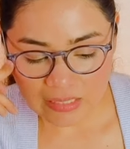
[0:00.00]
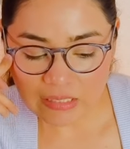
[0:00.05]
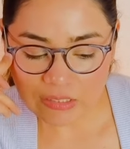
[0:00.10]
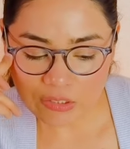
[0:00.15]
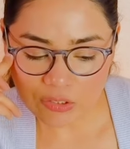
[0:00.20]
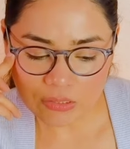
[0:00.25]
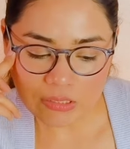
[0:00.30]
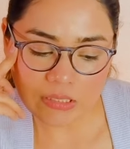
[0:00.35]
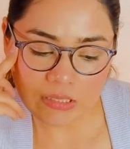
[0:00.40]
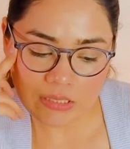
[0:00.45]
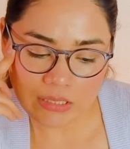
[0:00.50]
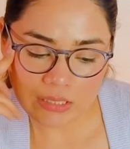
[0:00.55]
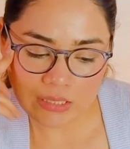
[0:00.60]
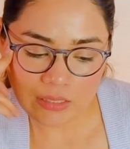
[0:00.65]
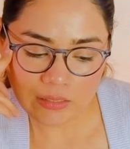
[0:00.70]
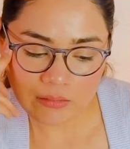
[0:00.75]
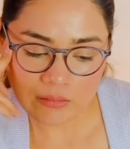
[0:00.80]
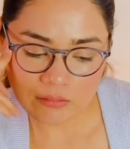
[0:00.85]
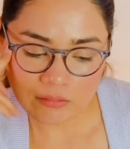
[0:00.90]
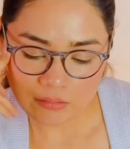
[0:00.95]

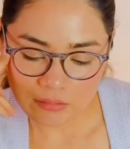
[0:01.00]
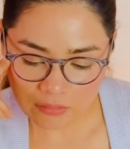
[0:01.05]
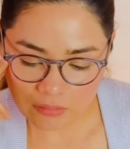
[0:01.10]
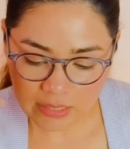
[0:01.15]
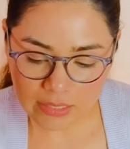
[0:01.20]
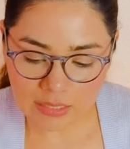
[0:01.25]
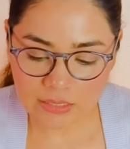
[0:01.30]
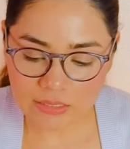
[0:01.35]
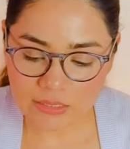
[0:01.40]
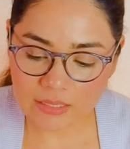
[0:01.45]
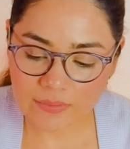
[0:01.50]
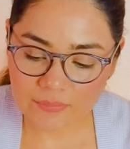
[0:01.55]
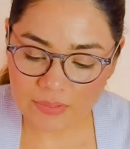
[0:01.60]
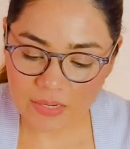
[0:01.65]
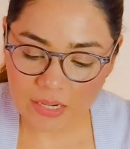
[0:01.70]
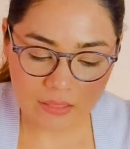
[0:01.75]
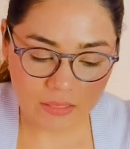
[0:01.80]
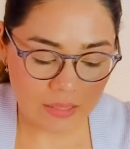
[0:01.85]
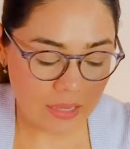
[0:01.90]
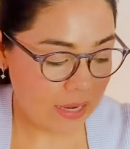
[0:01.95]
Interesting. Okay, let's leave it
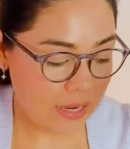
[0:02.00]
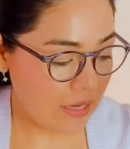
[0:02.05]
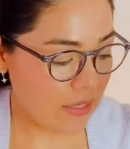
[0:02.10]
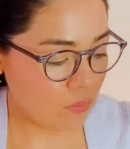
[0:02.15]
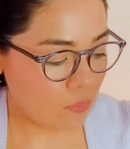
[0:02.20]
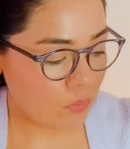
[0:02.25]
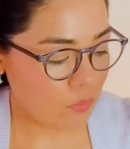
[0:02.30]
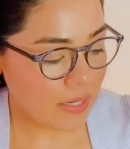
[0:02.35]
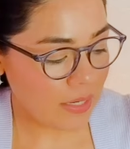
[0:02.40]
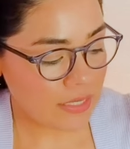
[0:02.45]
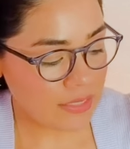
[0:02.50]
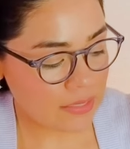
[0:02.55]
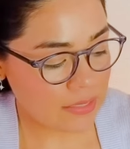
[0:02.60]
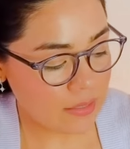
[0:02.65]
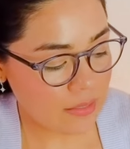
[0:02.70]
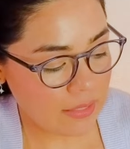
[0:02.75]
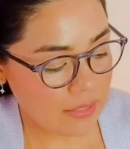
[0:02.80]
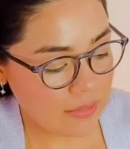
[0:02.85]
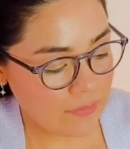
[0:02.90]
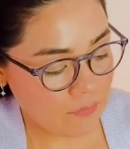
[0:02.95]
at that. What is
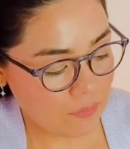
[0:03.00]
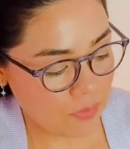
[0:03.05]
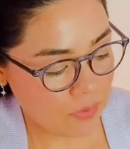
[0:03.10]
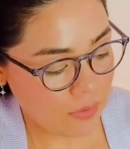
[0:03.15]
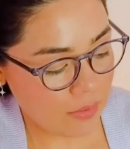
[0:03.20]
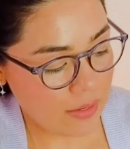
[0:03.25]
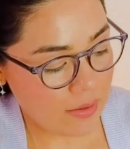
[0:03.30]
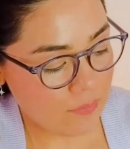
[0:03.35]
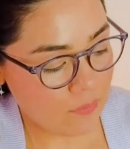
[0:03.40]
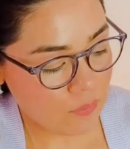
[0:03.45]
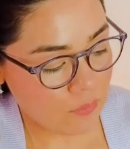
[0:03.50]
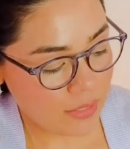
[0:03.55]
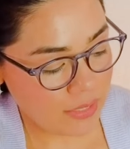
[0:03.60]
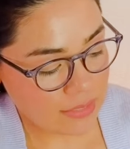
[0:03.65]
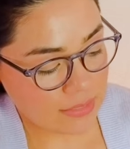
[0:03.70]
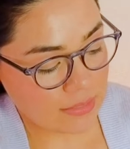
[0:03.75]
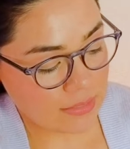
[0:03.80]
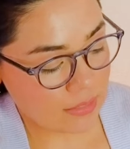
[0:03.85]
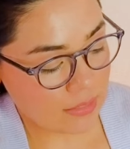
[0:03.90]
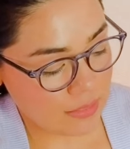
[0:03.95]
the theme for love? What
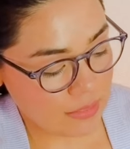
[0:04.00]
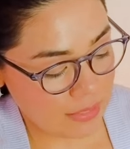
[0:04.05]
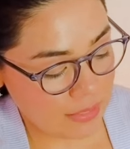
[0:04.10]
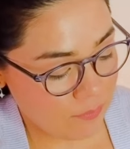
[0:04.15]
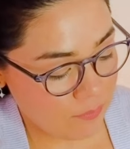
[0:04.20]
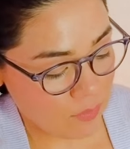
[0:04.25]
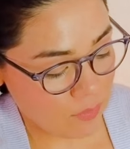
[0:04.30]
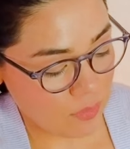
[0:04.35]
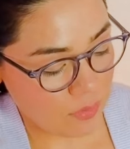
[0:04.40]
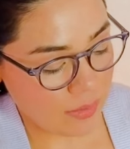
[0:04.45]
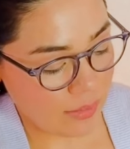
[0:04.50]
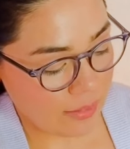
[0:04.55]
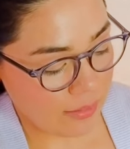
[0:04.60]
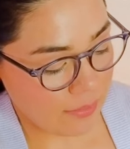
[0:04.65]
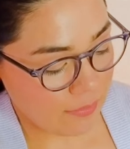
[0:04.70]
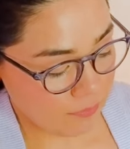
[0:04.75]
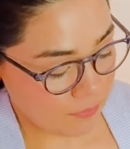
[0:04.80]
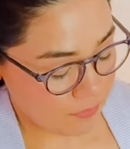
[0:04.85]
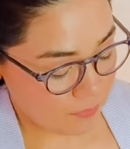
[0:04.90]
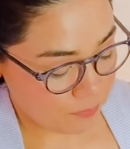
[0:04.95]
is the theme for
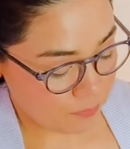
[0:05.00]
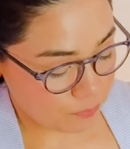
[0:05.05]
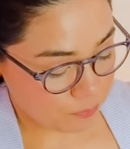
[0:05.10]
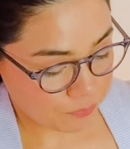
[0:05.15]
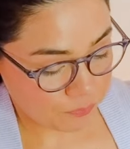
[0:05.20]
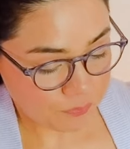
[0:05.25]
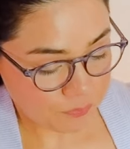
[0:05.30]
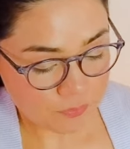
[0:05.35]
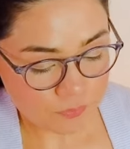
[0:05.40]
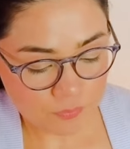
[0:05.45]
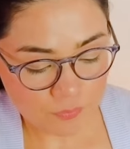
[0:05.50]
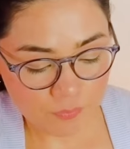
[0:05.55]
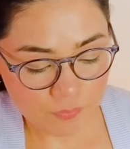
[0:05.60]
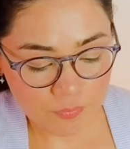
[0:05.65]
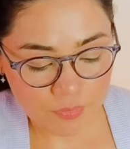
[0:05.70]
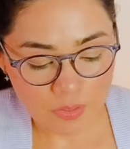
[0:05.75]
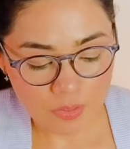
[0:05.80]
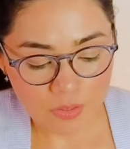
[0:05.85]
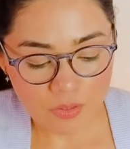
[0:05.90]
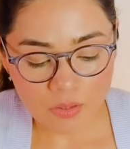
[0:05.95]
love?
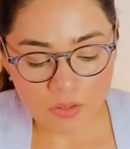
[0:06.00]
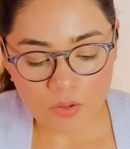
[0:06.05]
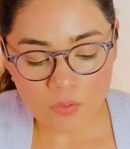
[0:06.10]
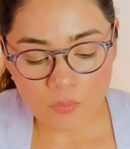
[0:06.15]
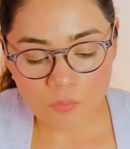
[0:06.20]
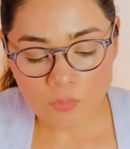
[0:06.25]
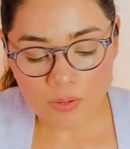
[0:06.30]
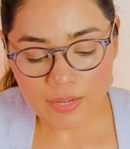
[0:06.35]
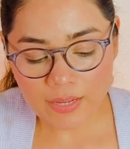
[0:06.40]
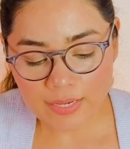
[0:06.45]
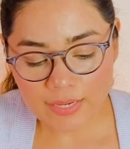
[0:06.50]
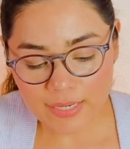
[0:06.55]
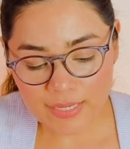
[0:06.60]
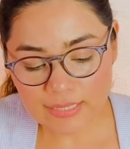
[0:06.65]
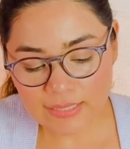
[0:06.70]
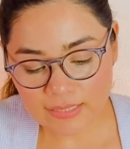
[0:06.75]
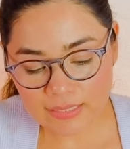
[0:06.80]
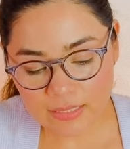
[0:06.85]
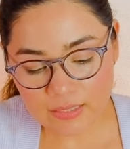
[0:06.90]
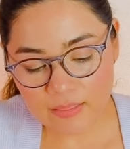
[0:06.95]
What
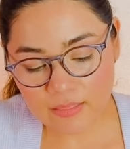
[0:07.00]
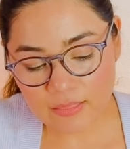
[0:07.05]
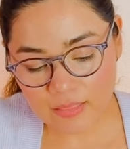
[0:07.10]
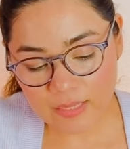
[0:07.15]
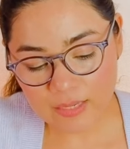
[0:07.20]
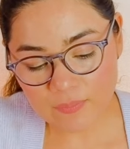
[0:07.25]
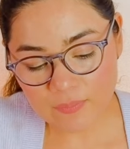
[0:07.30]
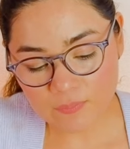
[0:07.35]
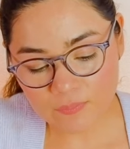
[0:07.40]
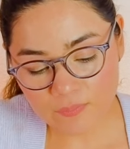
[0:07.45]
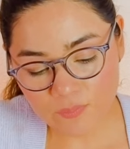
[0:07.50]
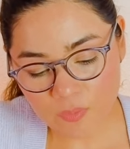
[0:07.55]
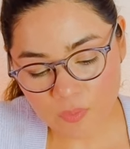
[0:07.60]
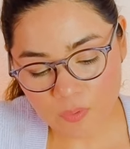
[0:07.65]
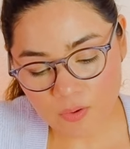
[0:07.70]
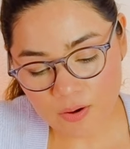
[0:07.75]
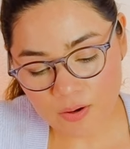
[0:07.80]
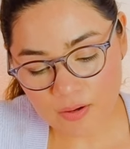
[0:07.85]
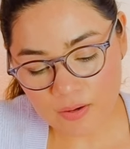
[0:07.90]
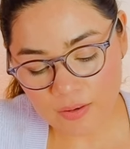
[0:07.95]
is the theme
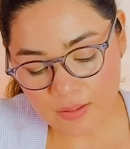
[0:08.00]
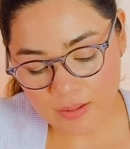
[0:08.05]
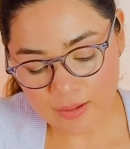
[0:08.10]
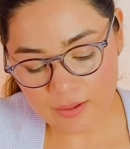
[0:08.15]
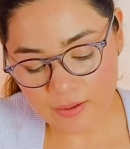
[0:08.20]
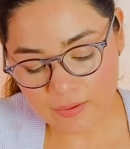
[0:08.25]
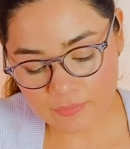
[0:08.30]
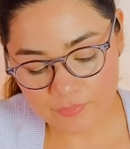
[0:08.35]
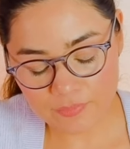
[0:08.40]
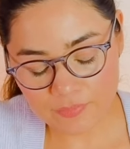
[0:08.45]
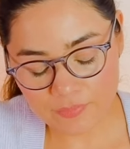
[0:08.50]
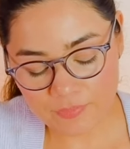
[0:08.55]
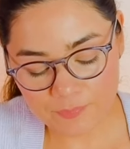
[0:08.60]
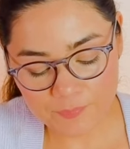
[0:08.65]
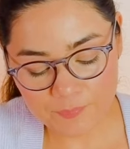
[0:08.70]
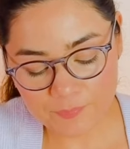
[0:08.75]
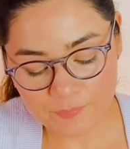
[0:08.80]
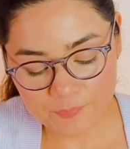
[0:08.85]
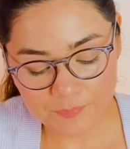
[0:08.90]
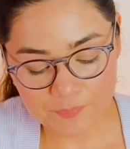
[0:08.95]
for love?